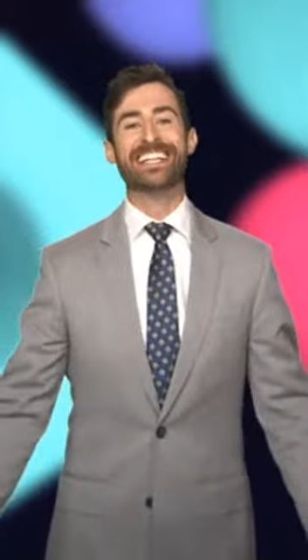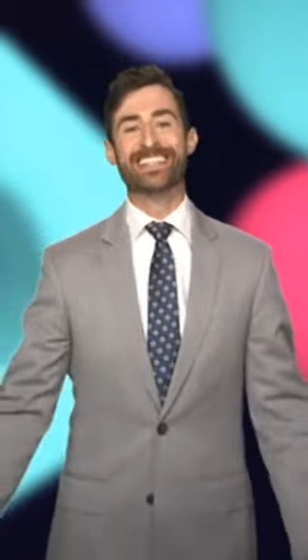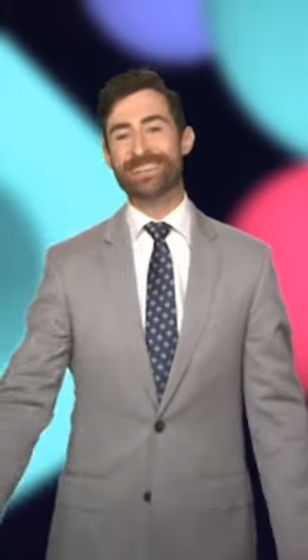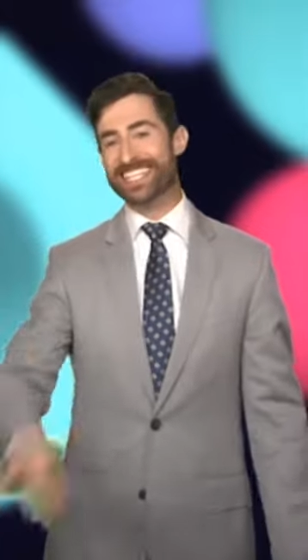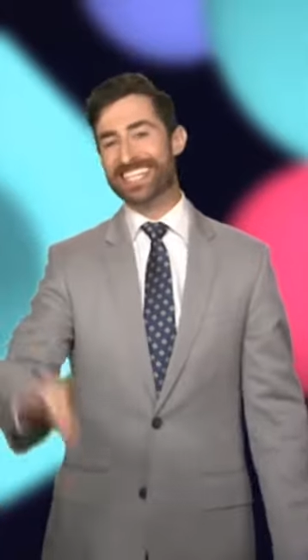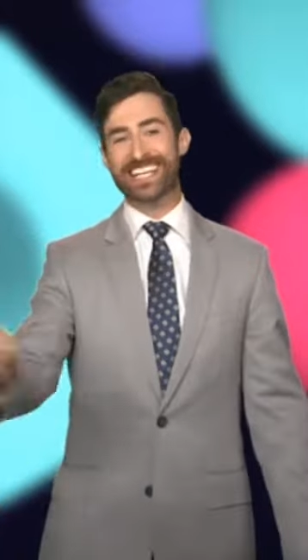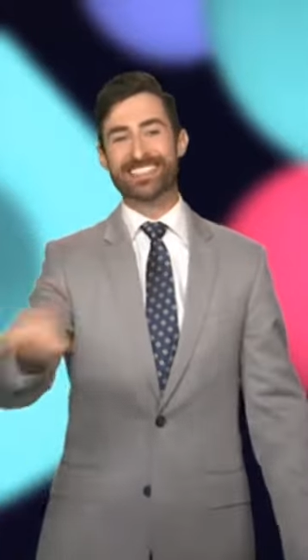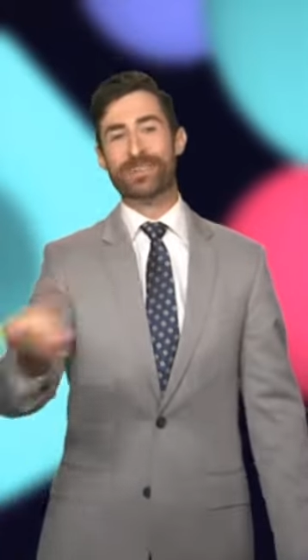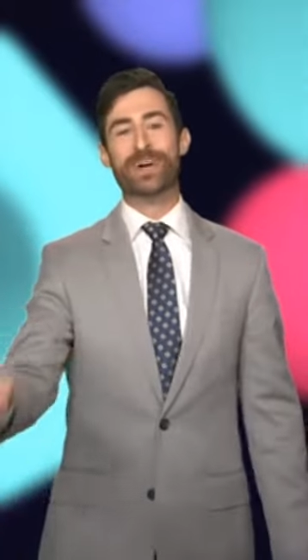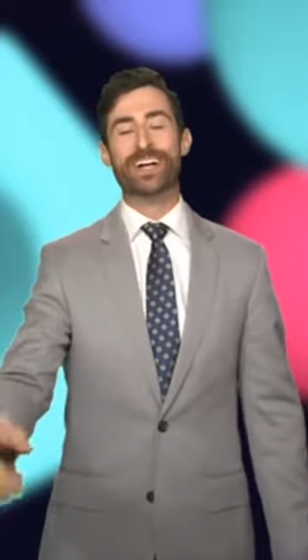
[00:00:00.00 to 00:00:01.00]
Don't be jealous
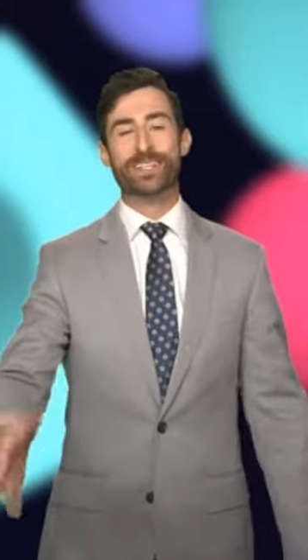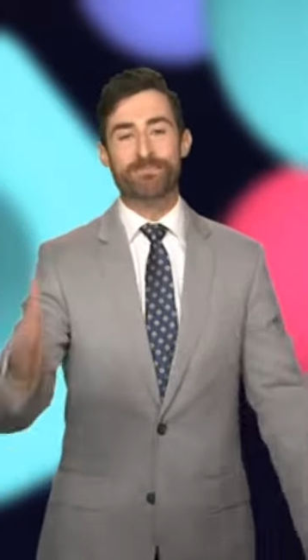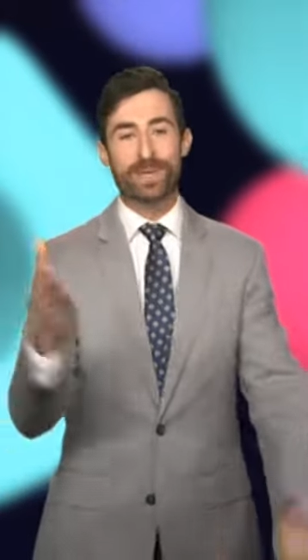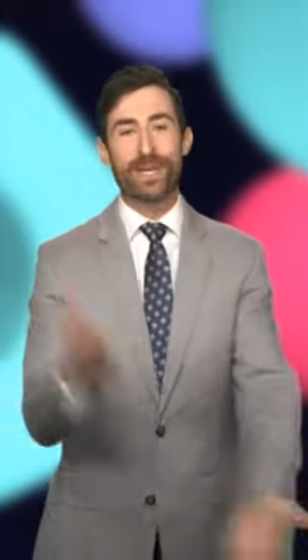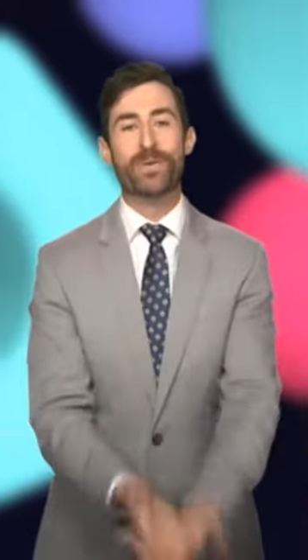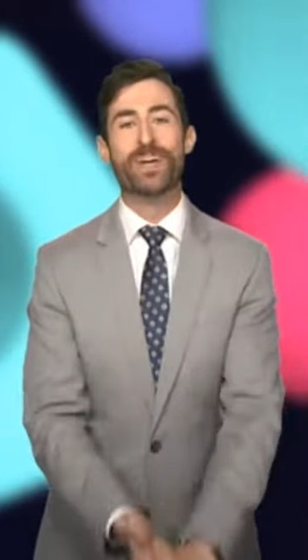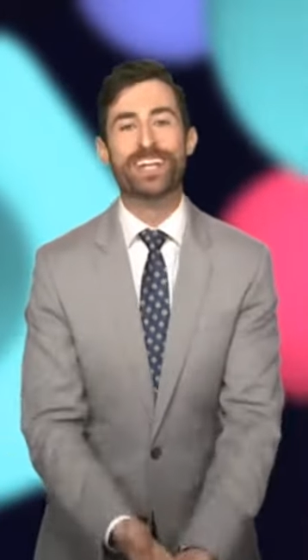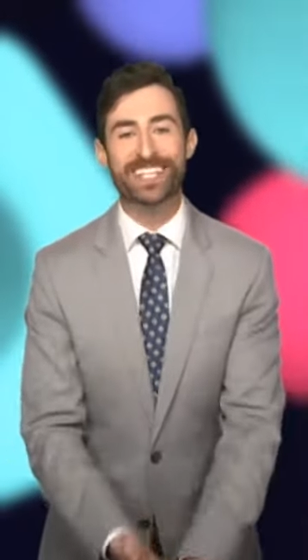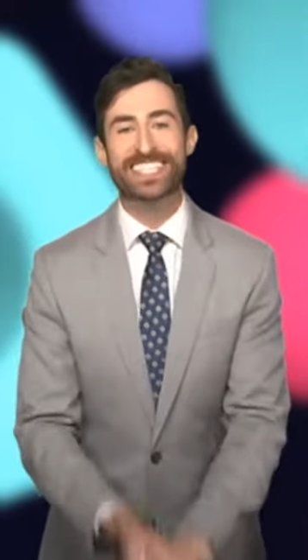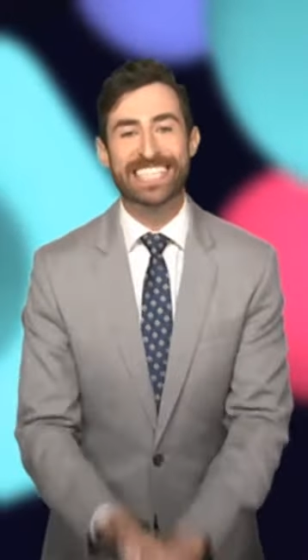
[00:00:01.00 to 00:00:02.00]
of the winners. Be a winner
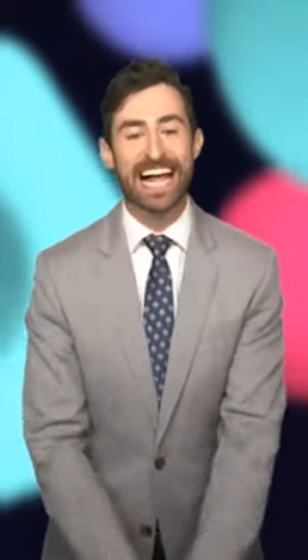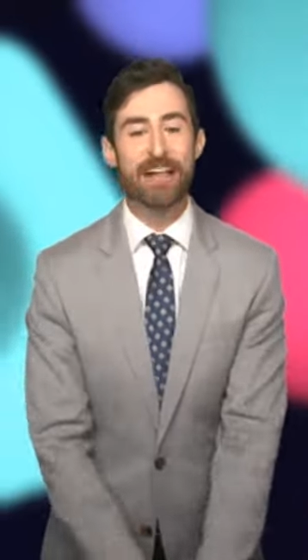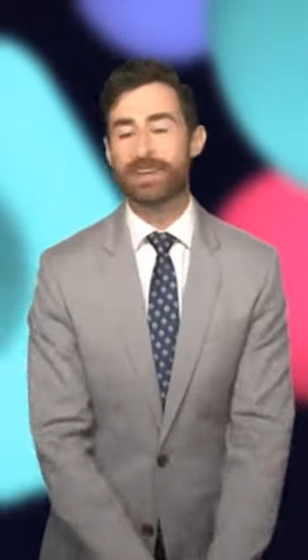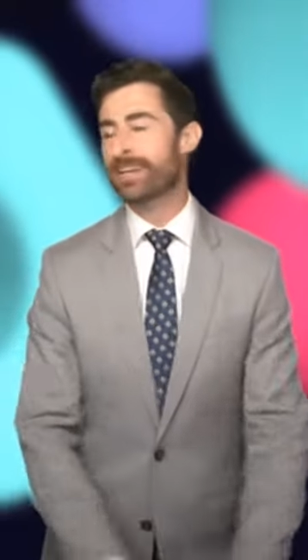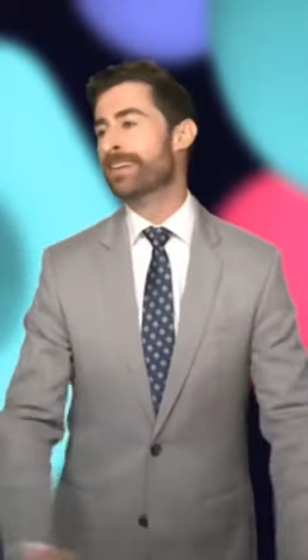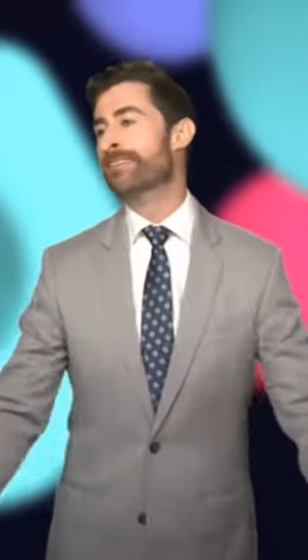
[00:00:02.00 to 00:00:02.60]
yourself.